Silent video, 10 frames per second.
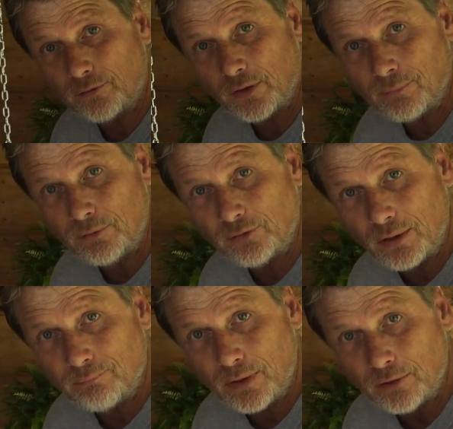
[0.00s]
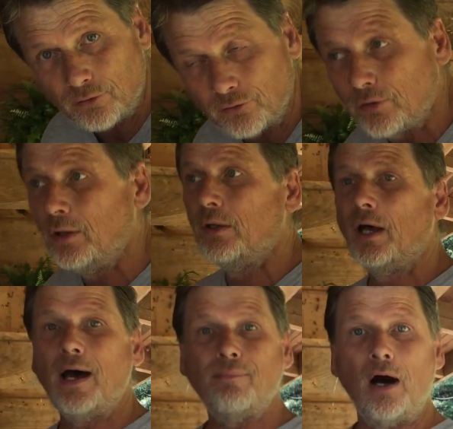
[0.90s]
the 77 inches.
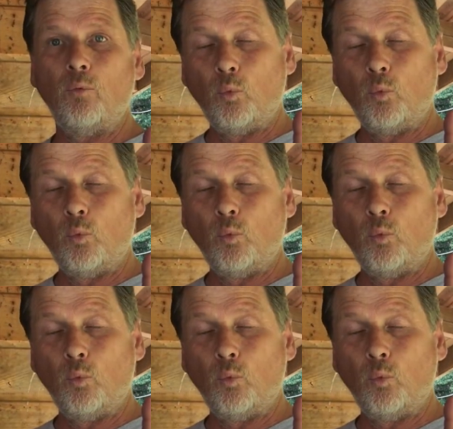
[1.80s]
I bought